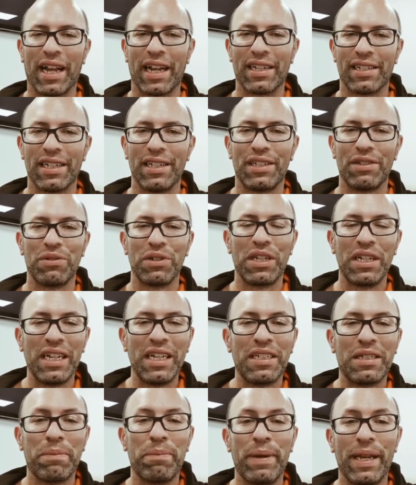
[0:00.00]
It says, well, you need
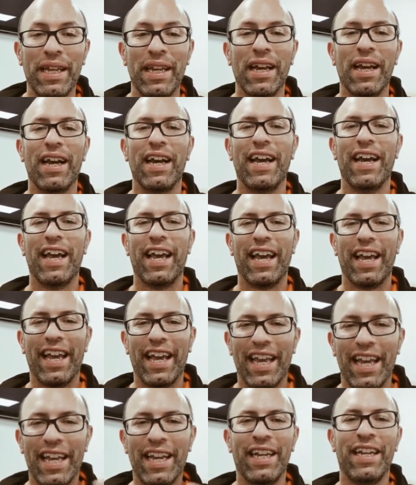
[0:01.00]
to be
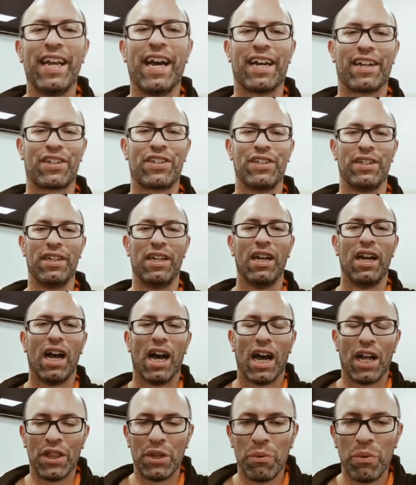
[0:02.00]
in action,
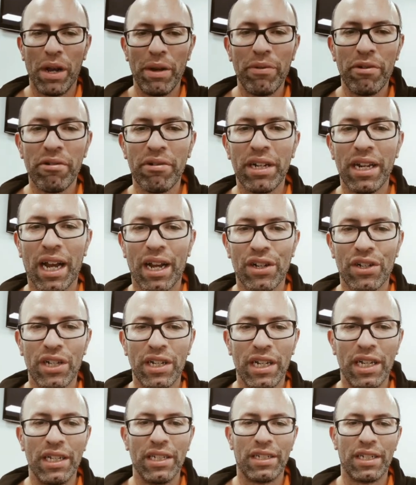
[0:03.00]
and the way we're in action
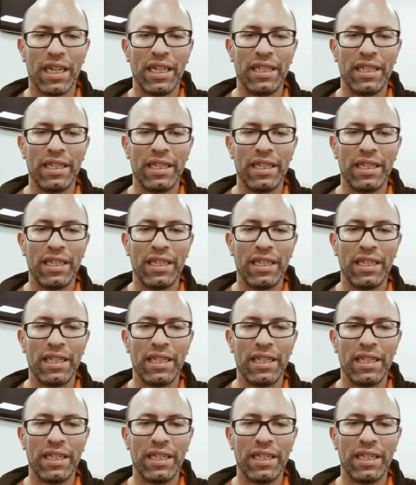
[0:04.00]
is